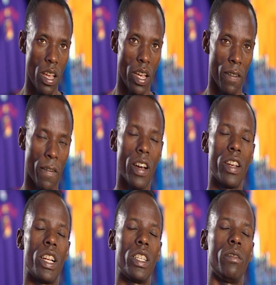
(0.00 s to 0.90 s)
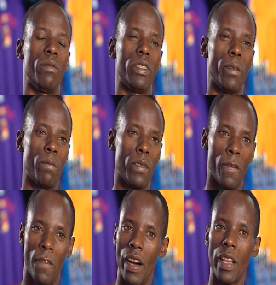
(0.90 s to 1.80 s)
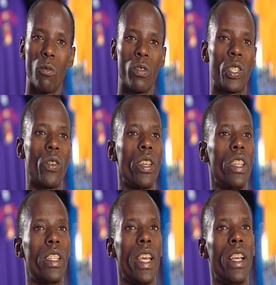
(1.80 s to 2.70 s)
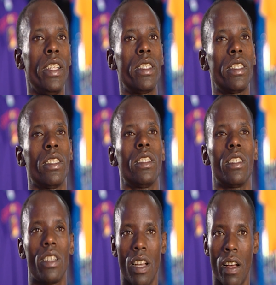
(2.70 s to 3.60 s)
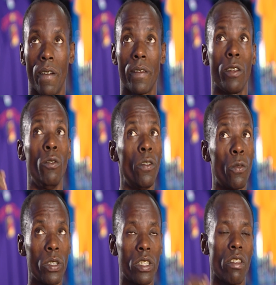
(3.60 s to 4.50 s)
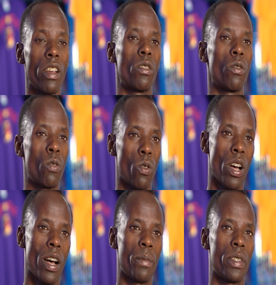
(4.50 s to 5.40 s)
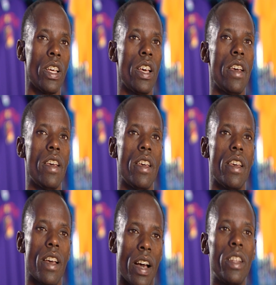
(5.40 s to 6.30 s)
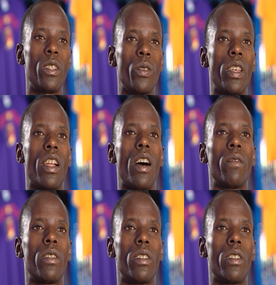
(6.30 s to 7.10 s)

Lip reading: And finally, the fire was so intense, and the roof was trying to collapse. I need to get out